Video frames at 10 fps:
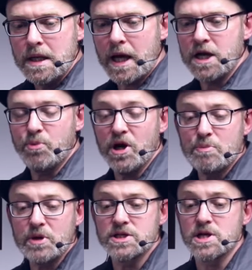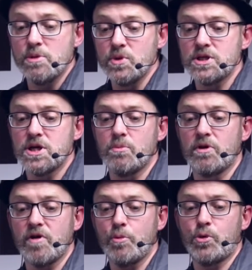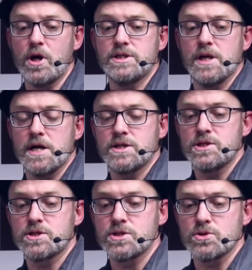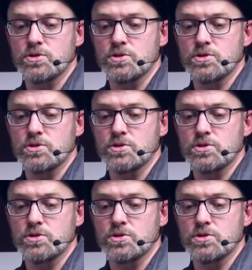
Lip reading: and in part because a limited number of operator licenses